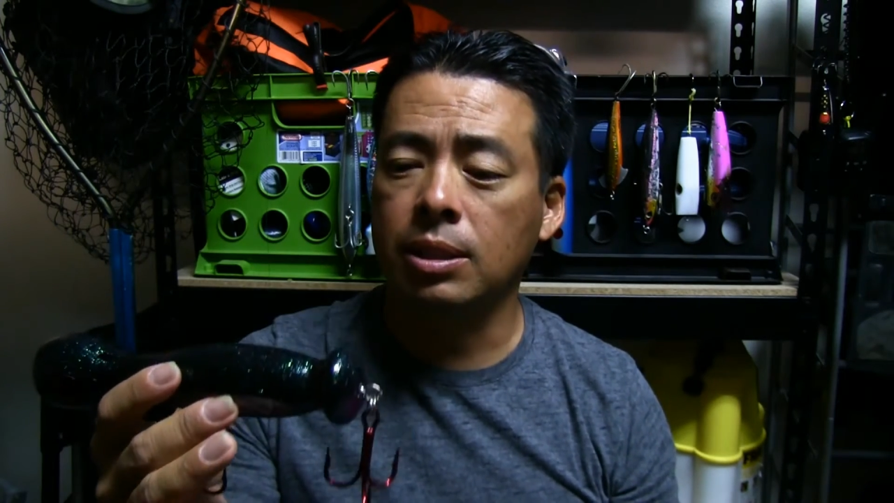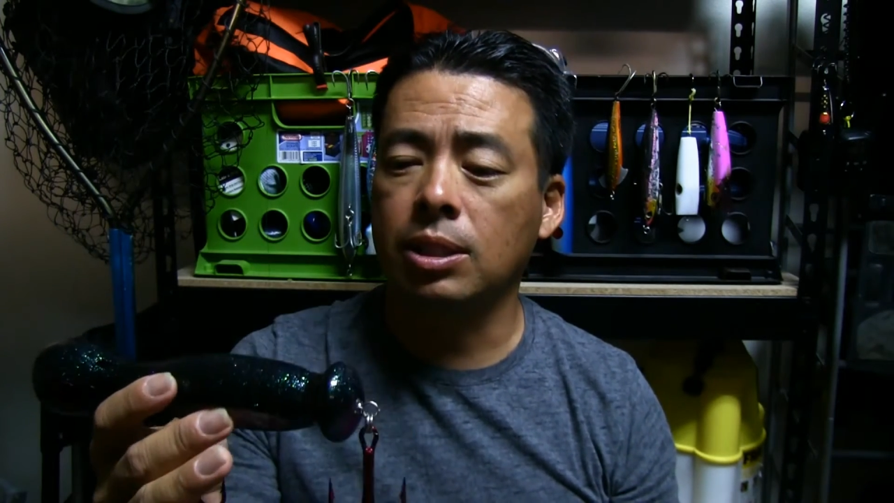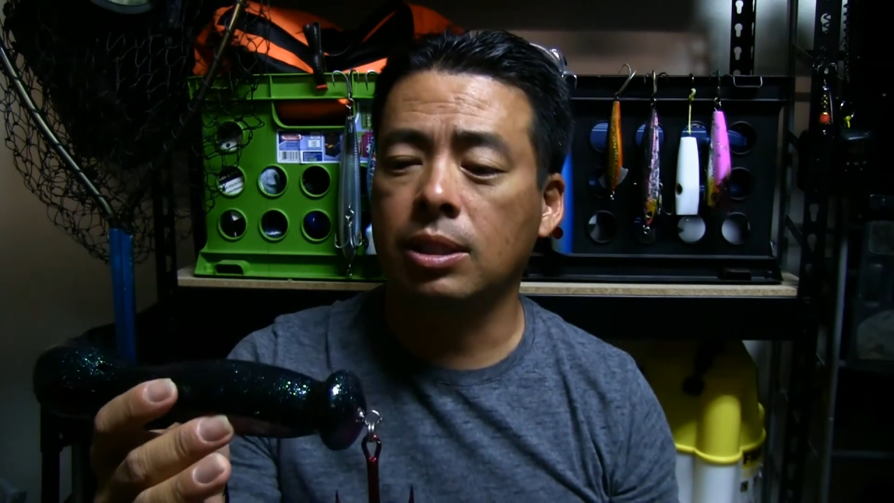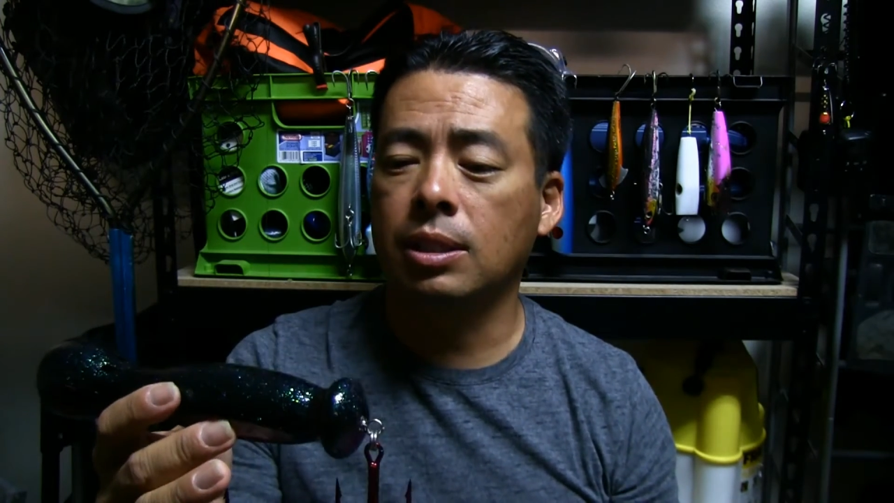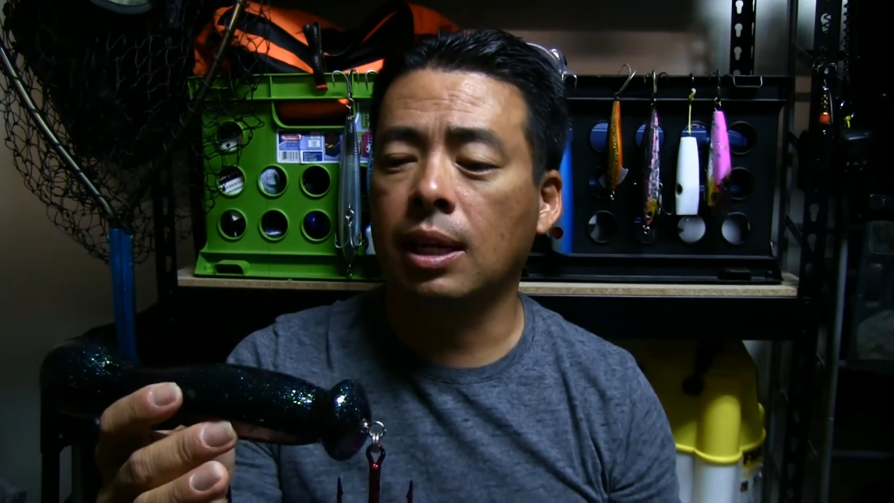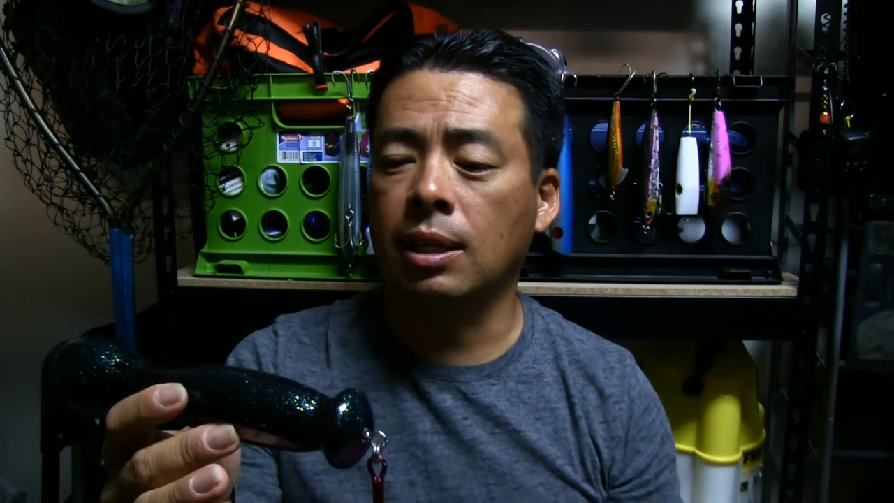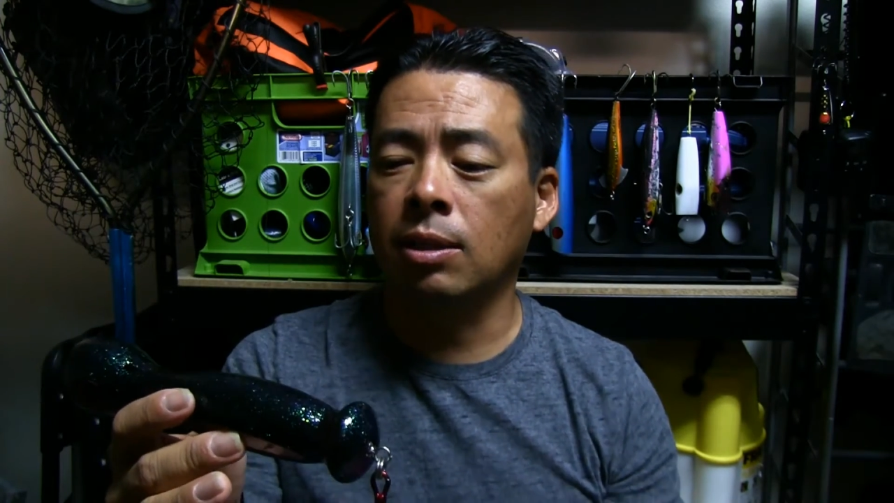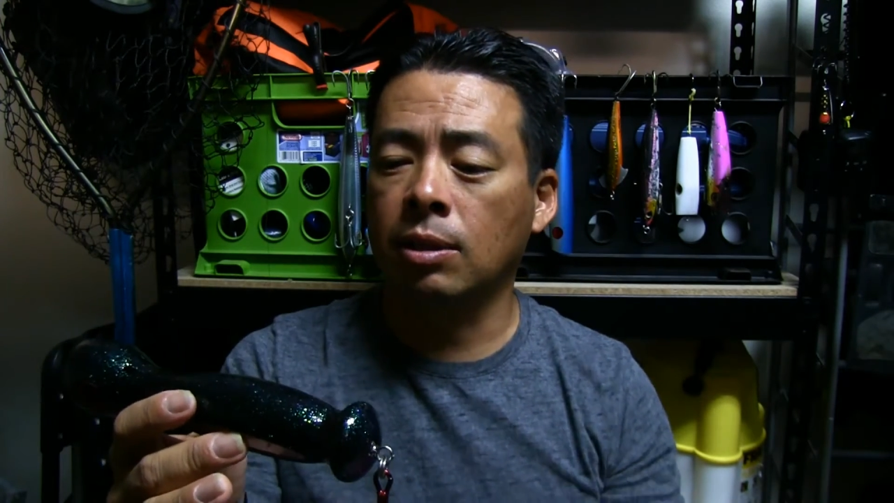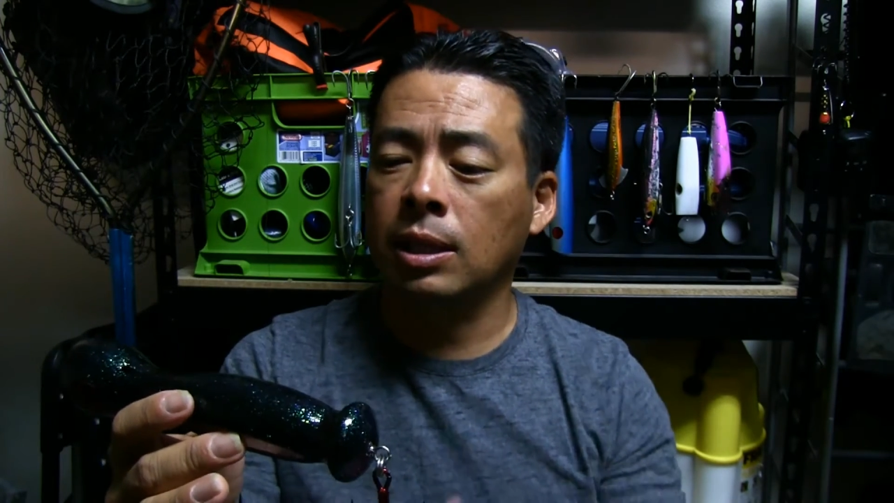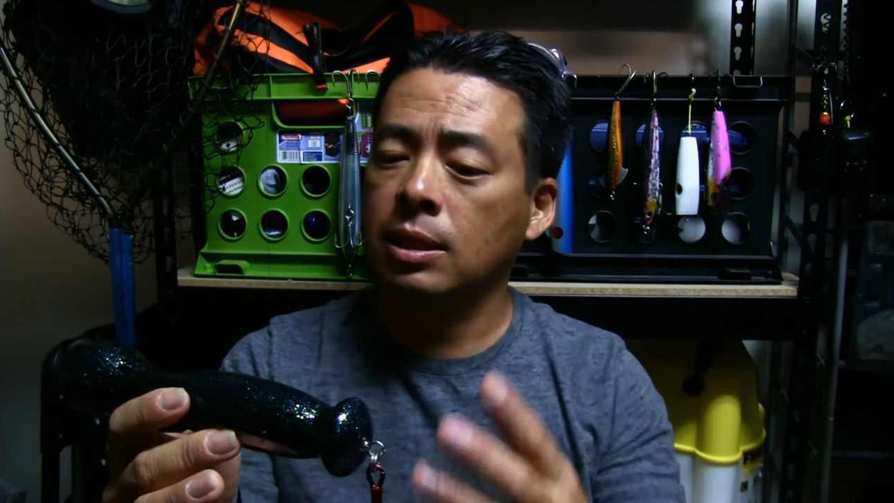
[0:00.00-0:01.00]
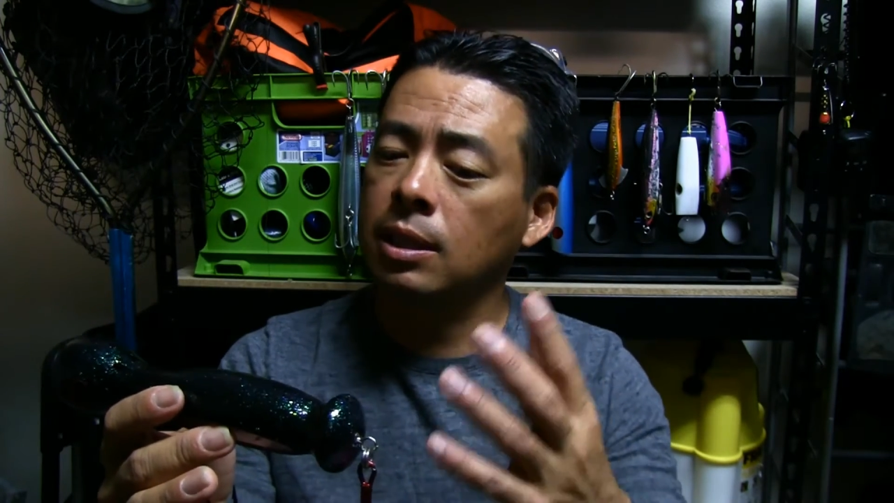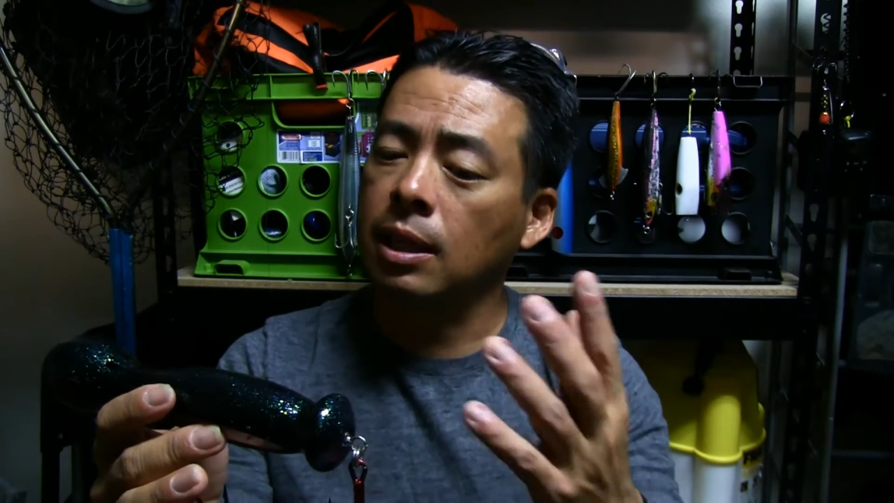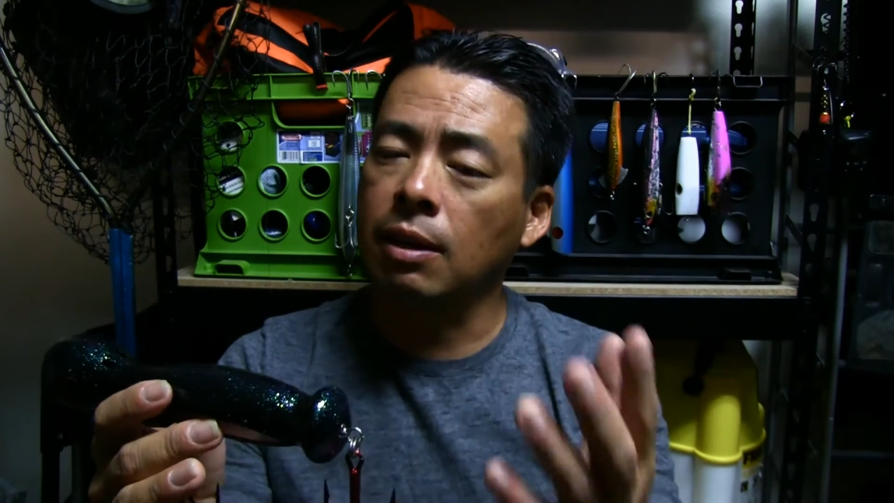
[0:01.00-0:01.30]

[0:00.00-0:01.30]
It's just that, like I said,